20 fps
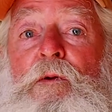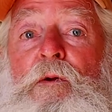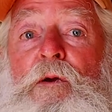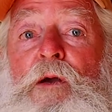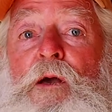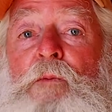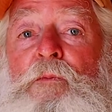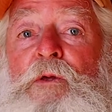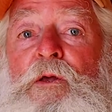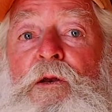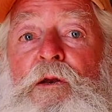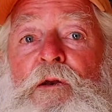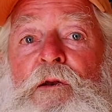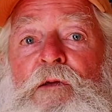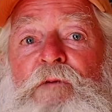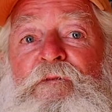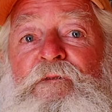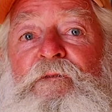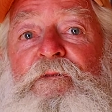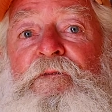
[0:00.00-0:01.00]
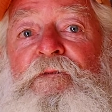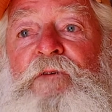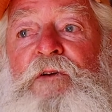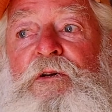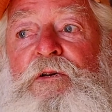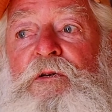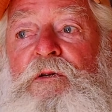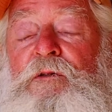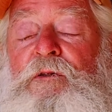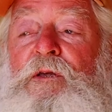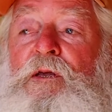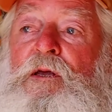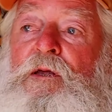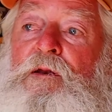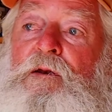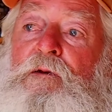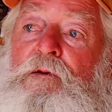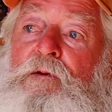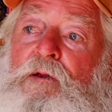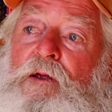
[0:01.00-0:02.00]
come in and efficiently
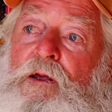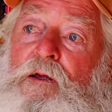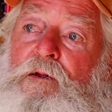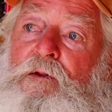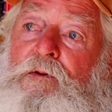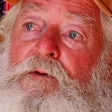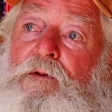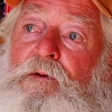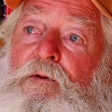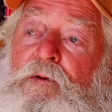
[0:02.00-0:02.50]
and, and